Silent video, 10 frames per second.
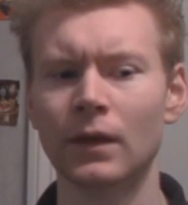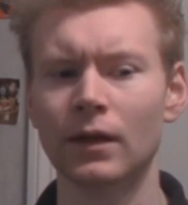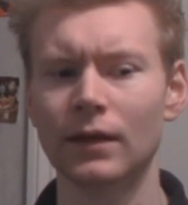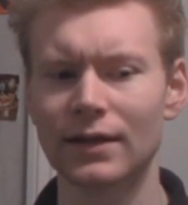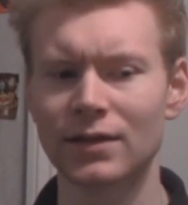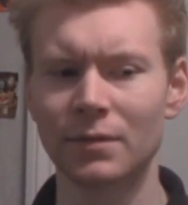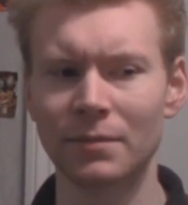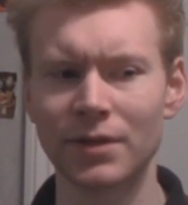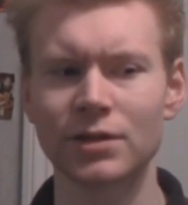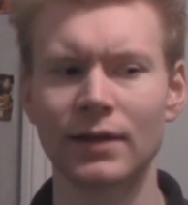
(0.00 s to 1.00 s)
last time I
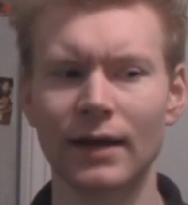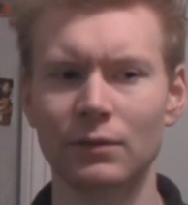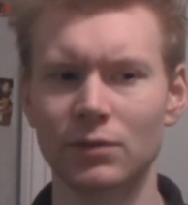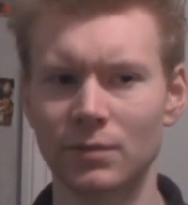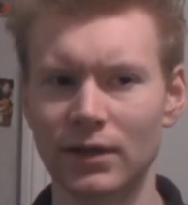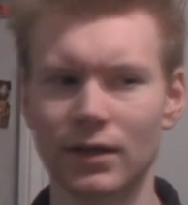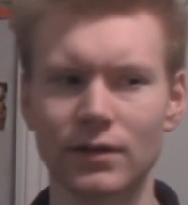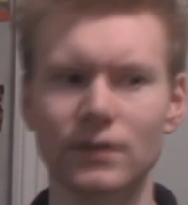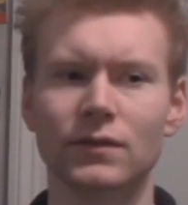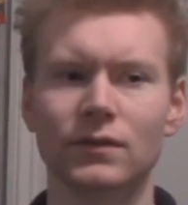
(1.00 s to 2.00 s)
mentioned that was
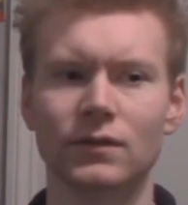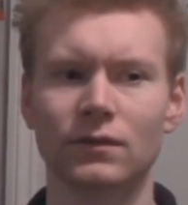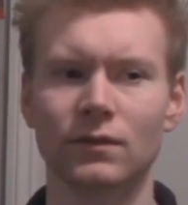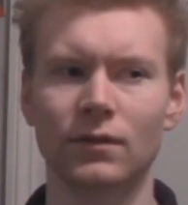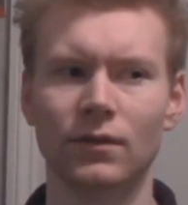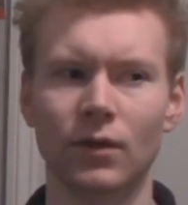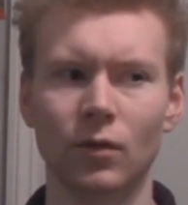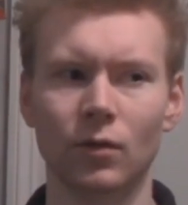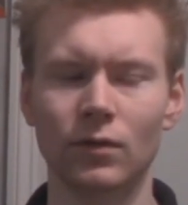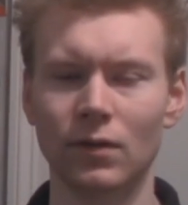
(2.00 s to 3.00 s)
because the
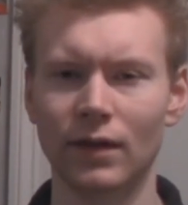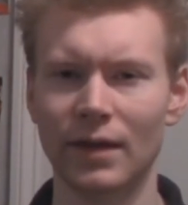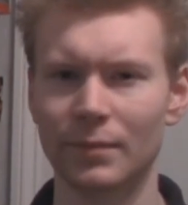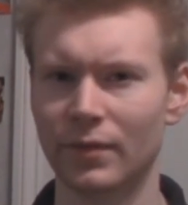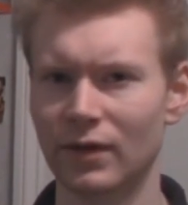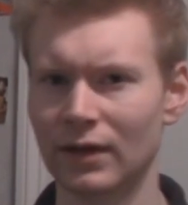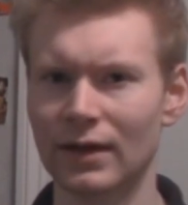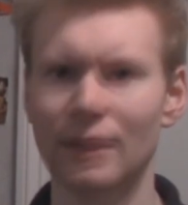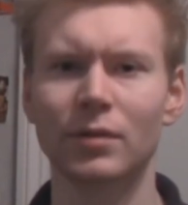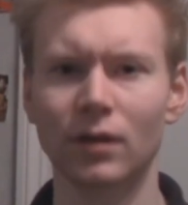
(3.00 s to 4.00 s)
whole thing
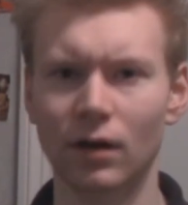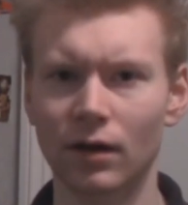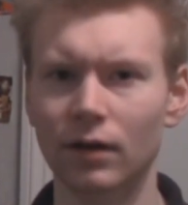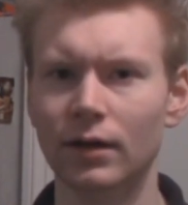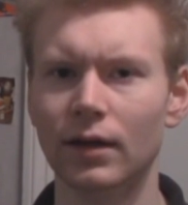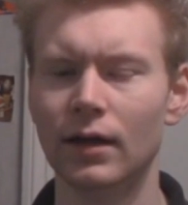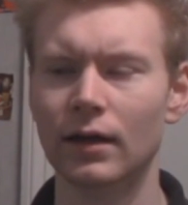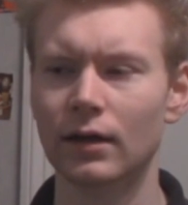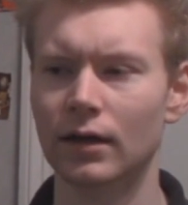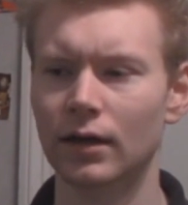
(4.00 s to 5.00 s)
in Epilogue
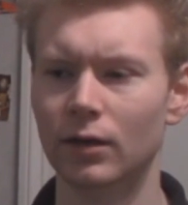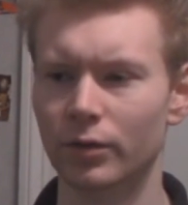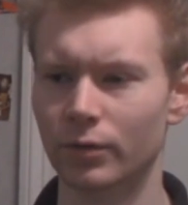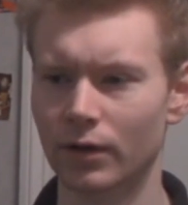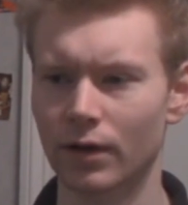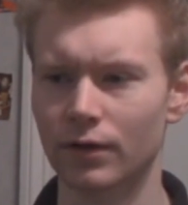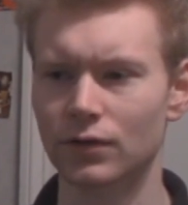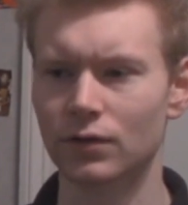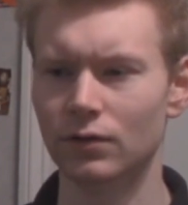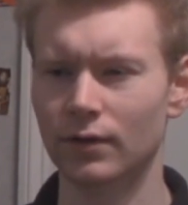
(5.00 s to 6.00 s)
with
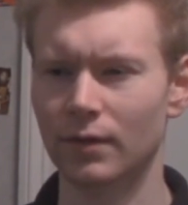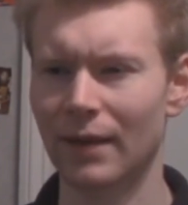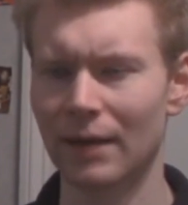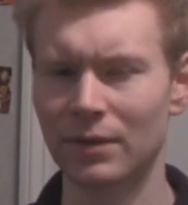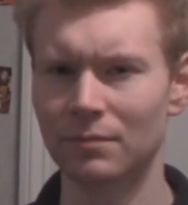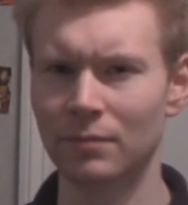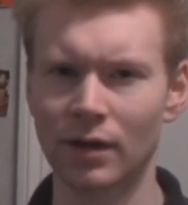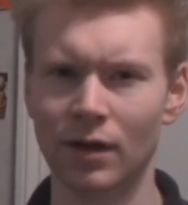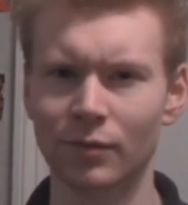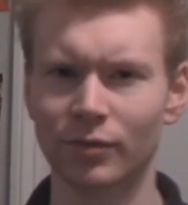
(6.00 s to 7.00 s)
regards to the Batman
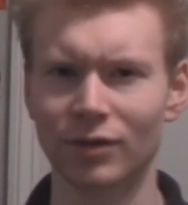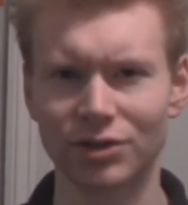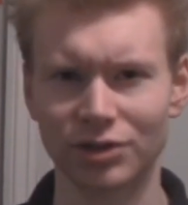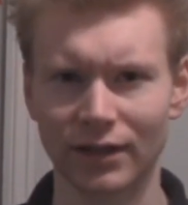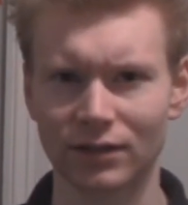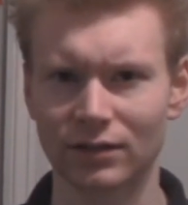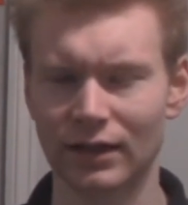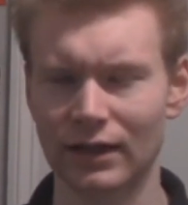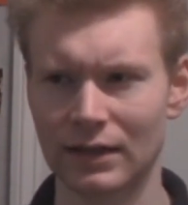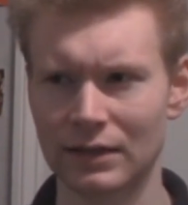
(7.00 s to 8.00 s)
Beyond project
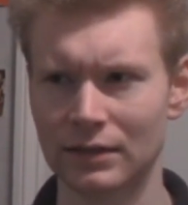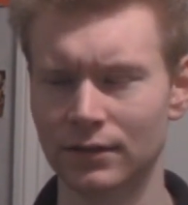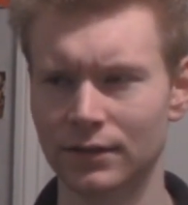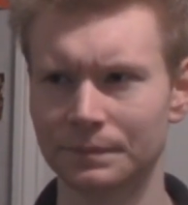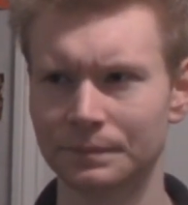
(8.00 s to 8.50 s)
and